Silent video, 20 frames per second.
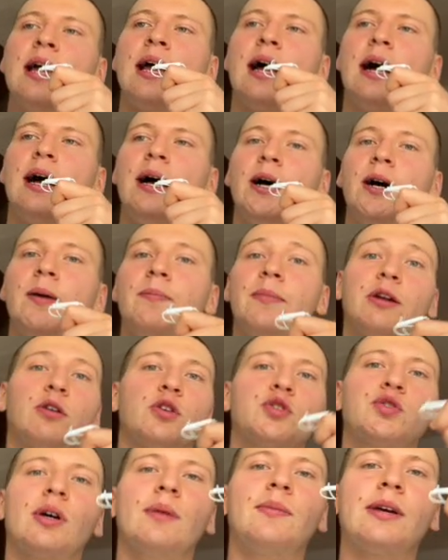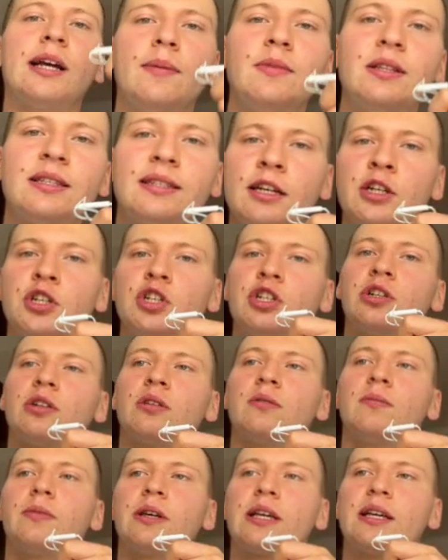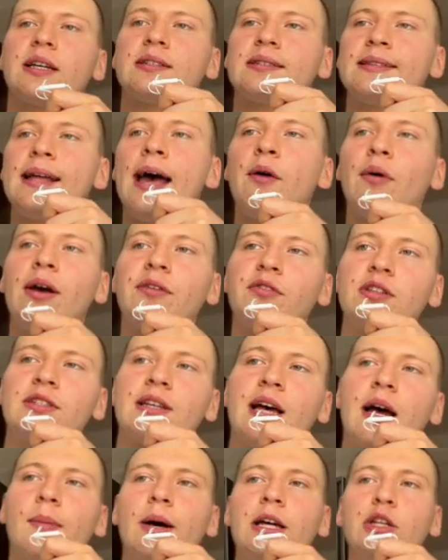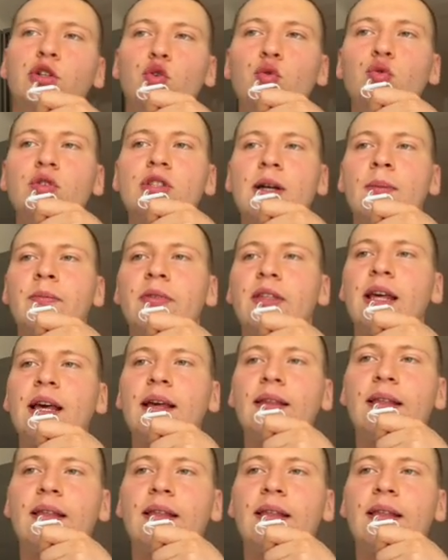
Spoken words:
And also I become intentional because now every time I do something